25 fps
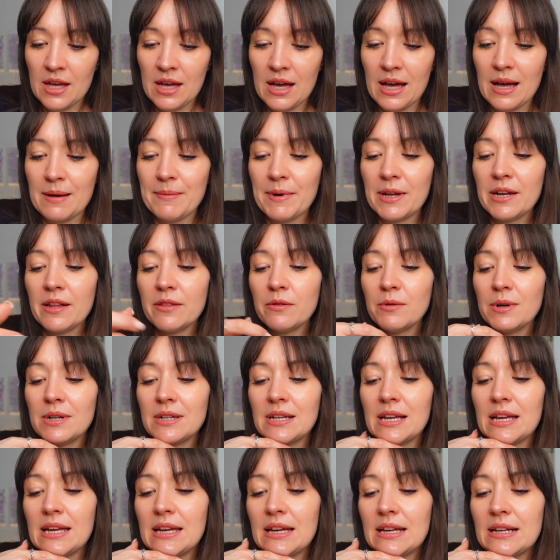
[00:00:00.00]
Another one
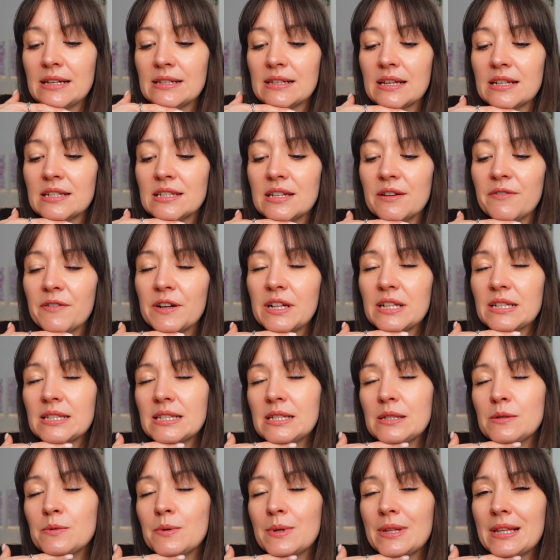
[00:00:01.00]
is
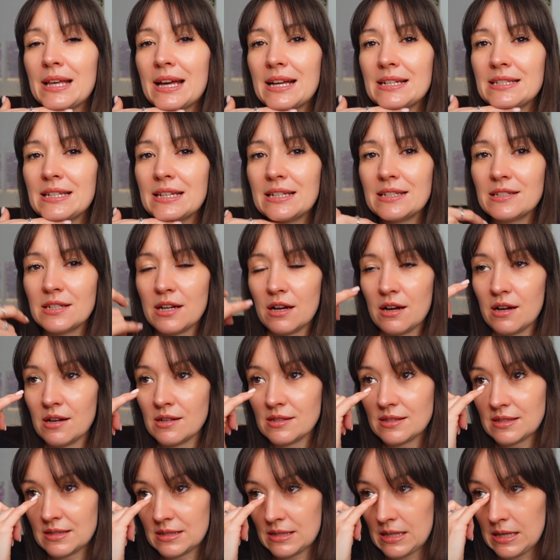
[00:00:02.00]
difficulties with getting
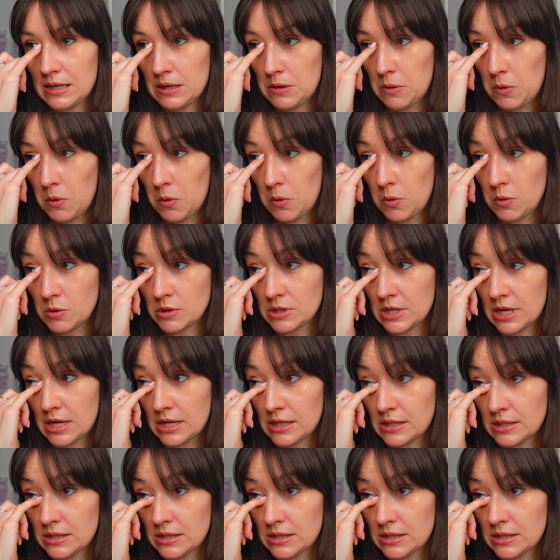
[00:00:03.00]
tasks in order.